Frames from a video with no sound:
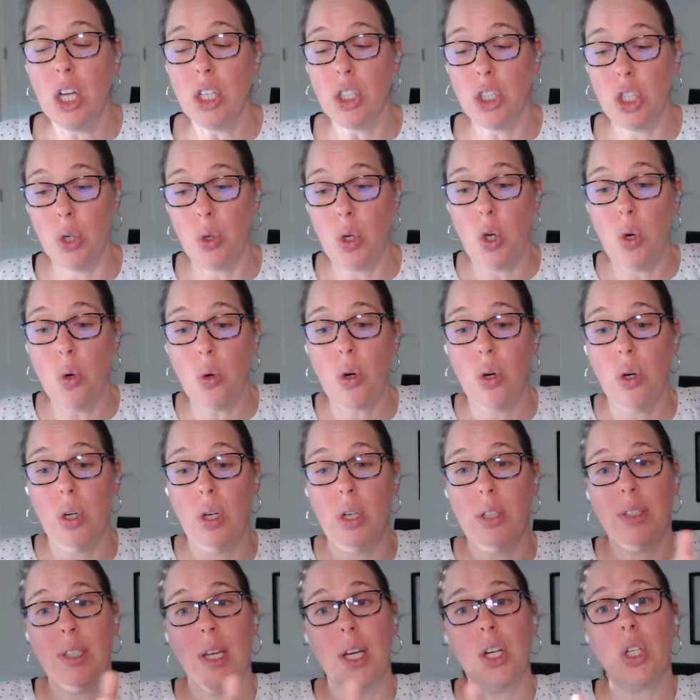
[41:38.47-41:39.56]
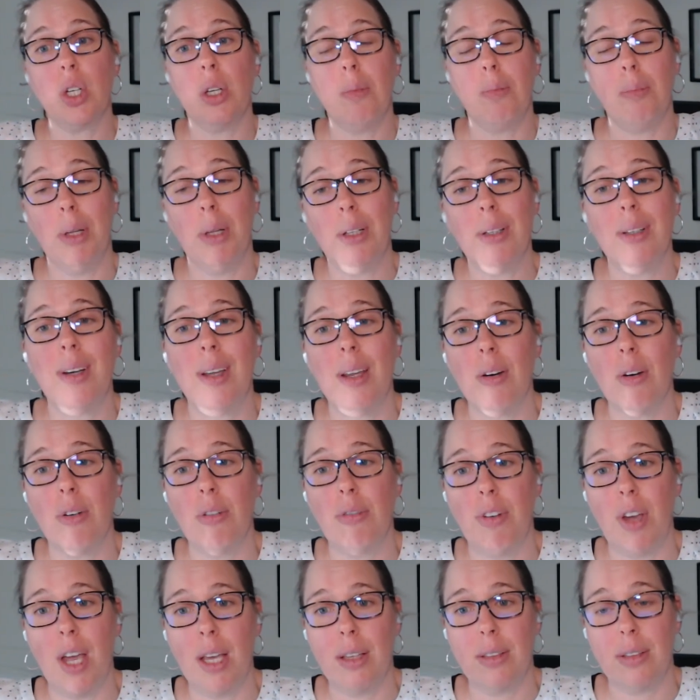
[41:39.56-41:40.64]
So you could essentially build an
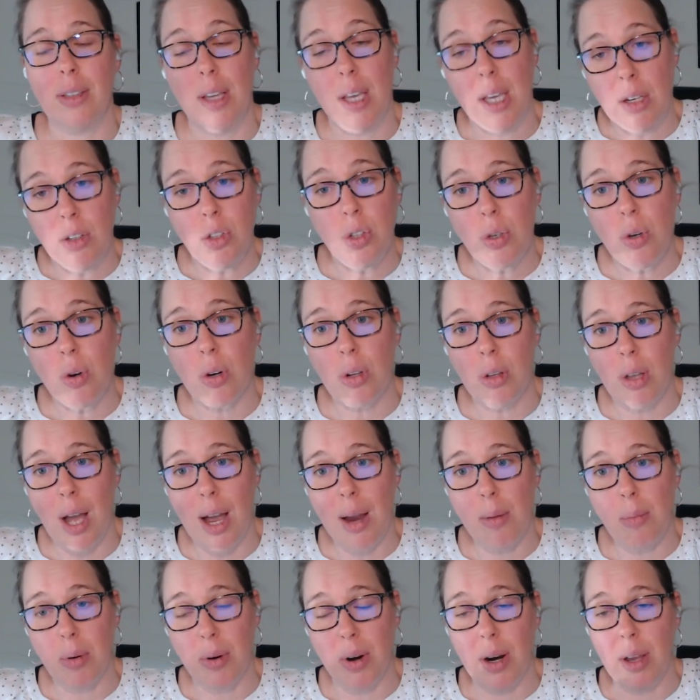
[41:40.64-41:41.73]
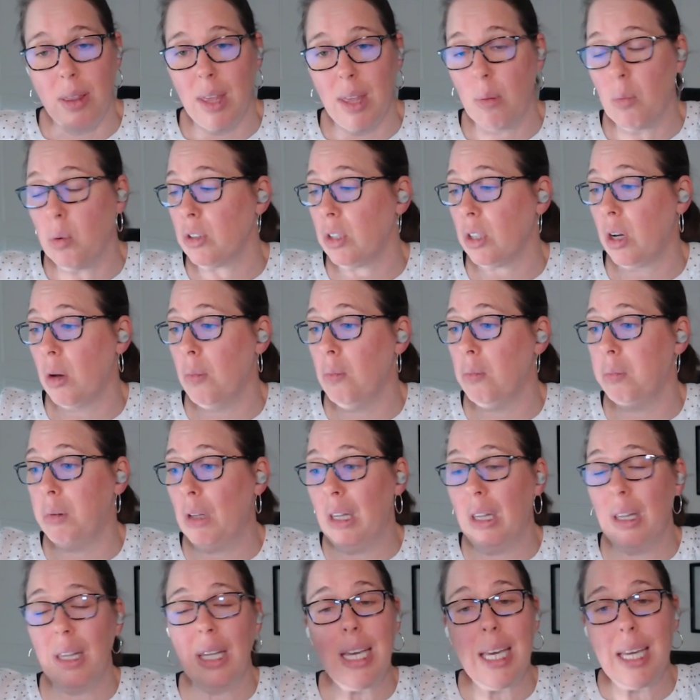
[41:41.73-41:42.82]
interface into your library that was a
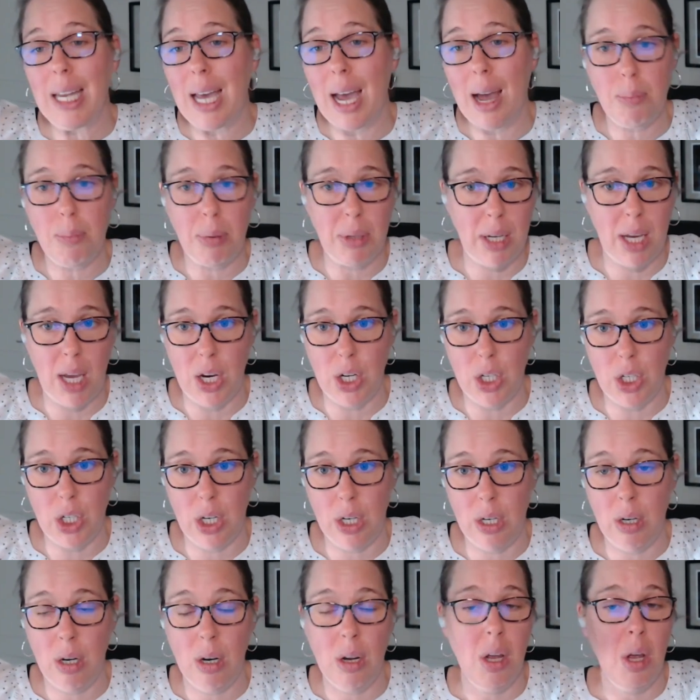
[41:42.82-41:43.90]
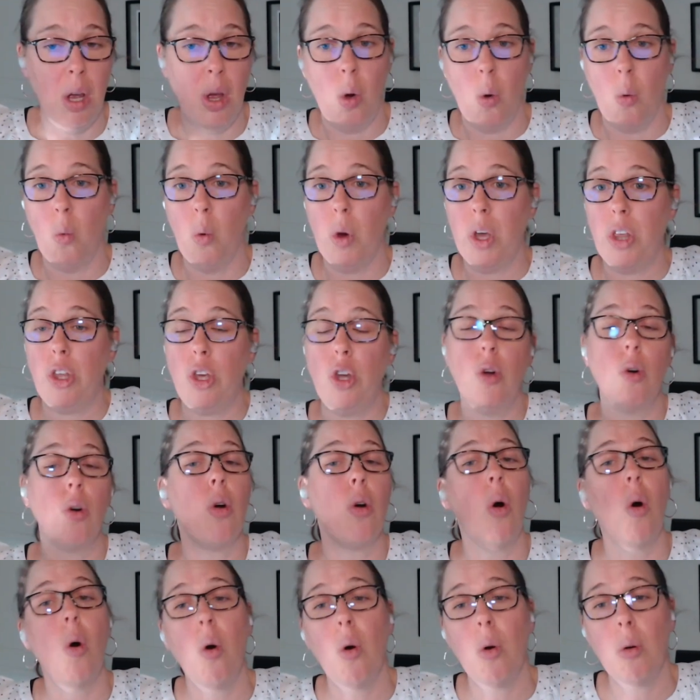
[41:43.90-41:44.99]
complete application with your
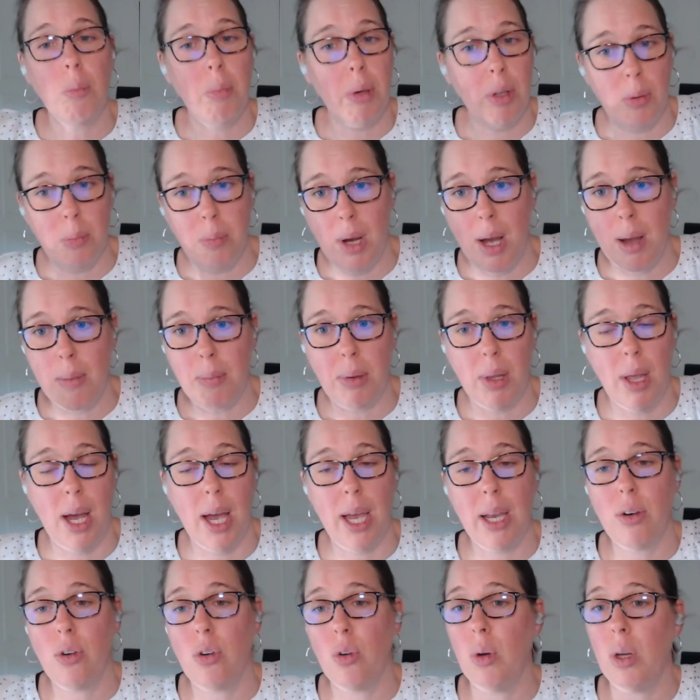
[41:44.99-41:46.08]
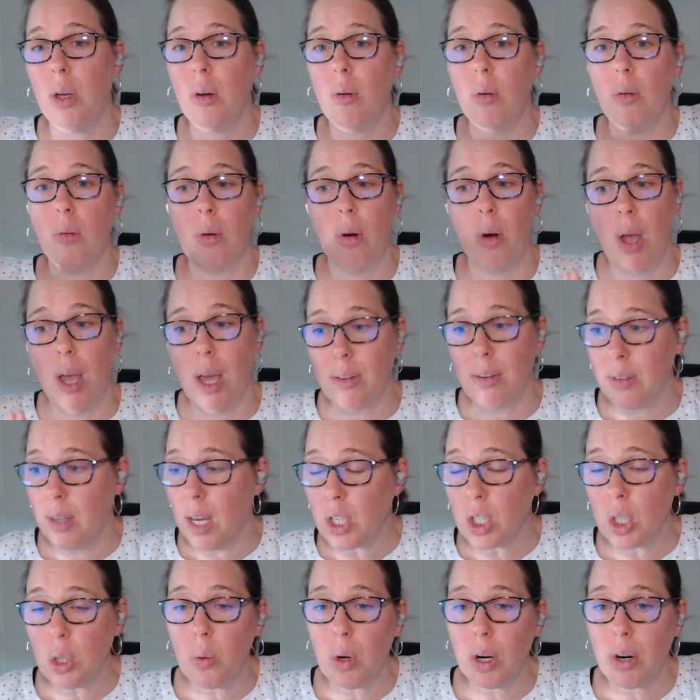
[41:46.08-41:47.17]
own build pipeline doing
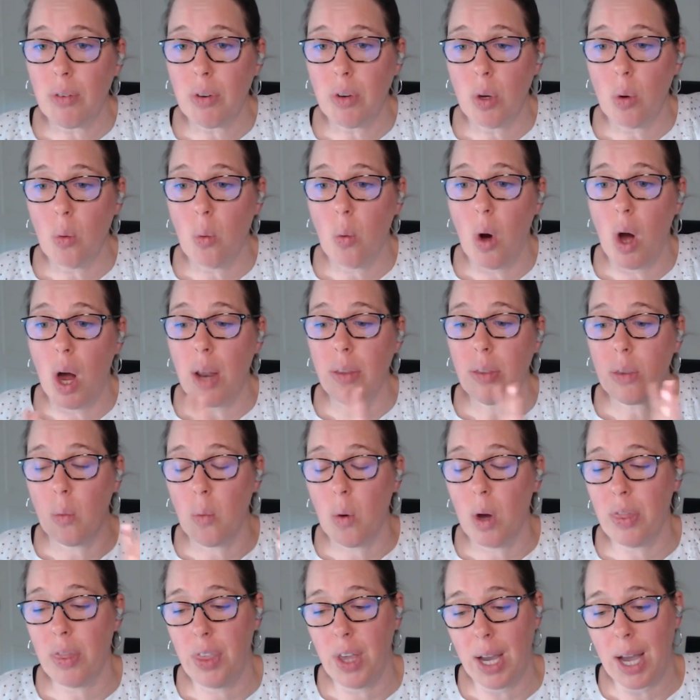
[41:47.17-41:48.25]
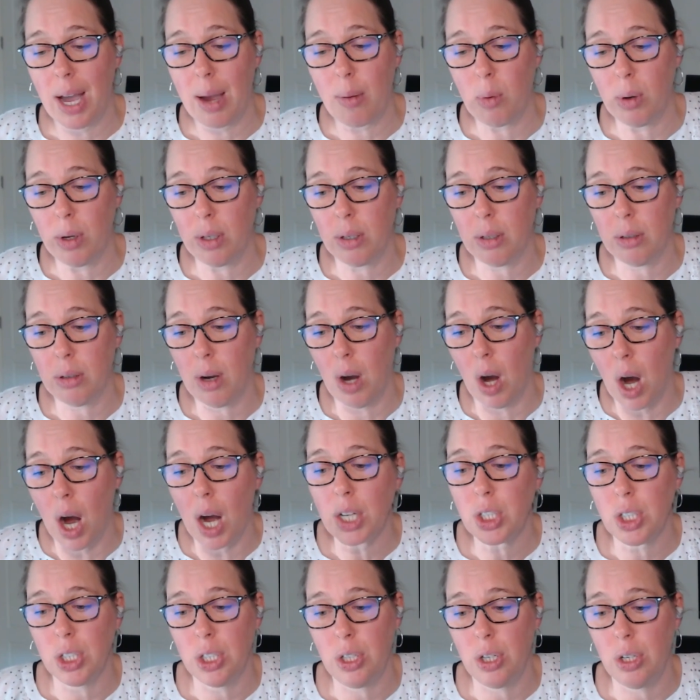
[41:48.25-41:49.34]
essentially whatever you want. The one thing I would
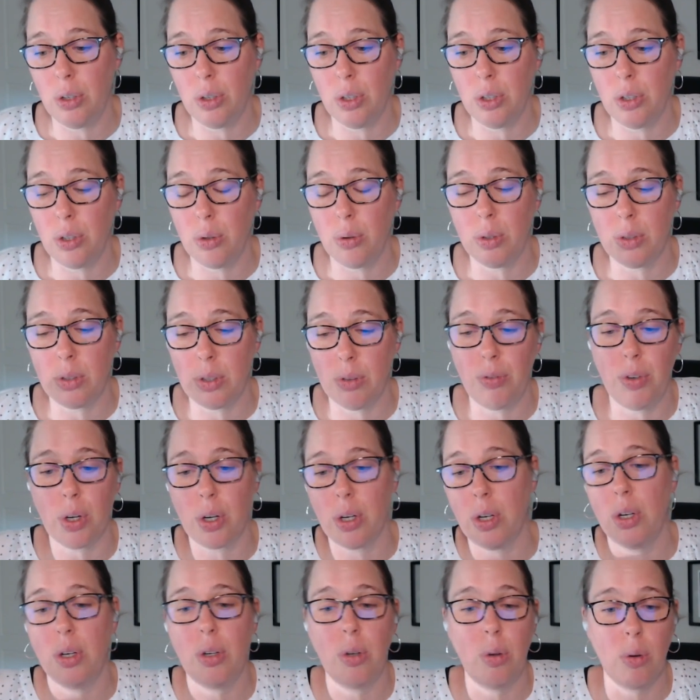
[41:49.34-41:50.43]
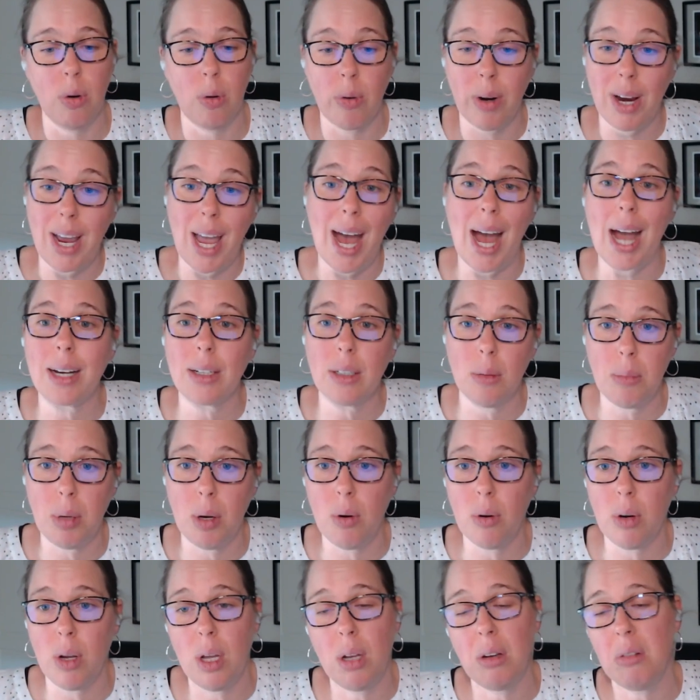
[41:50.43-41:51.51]
caution you to do is if you're going to do a React
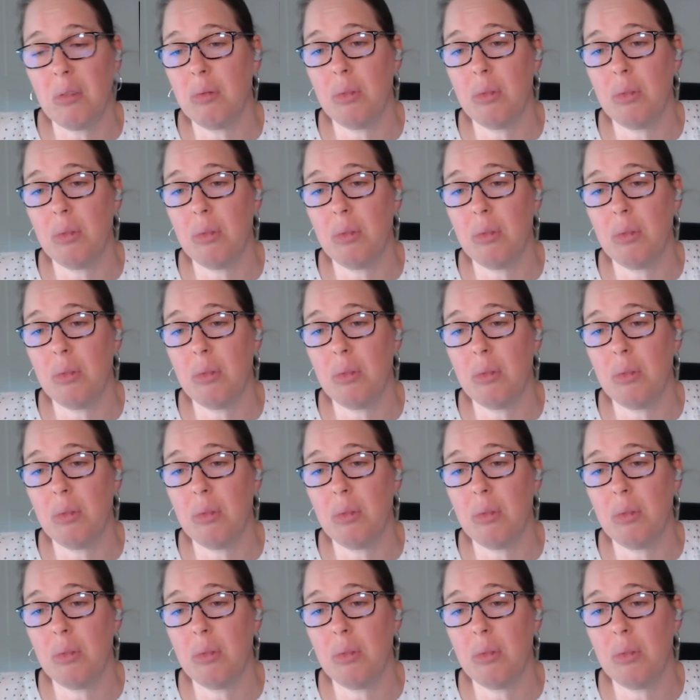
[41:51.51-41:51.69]
component,